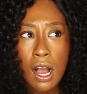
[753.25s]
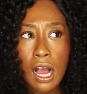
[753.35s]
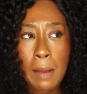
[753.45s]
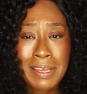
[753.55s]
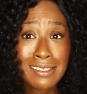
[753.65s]

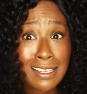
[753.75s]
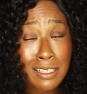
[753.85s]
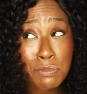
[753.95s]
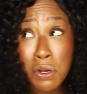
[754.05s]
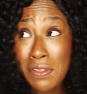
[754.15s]
and let
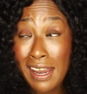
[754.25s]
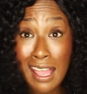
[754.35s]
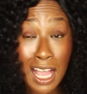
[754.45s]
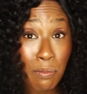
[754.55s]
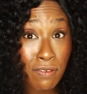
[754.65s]
them know that,
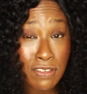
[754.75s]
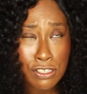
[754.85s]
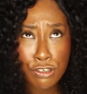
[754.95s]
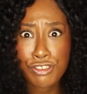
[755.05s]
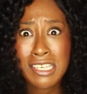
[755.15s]
hey, I'm a visitor.